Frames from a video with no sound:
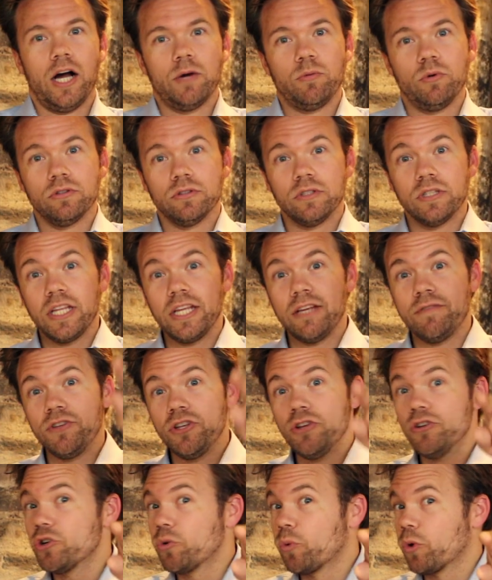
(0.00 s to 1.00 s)
I will leave
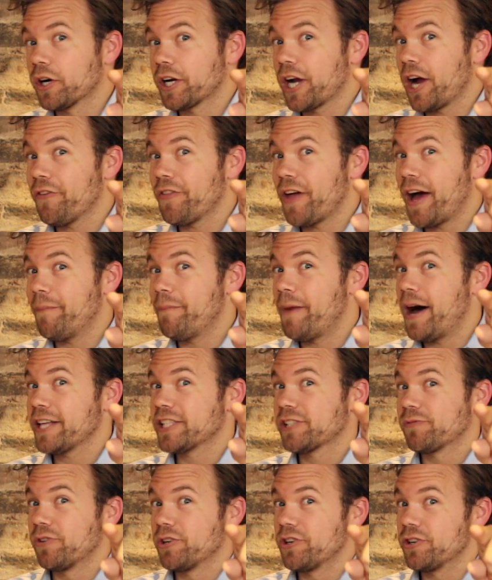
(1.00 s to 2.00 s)
you to work out that
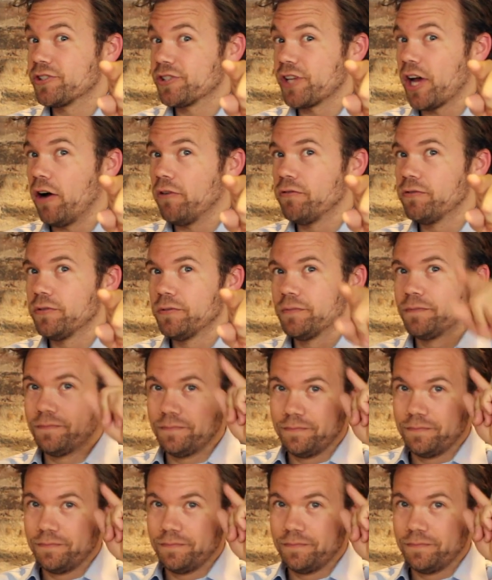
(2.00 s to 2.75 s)
maths for yourself.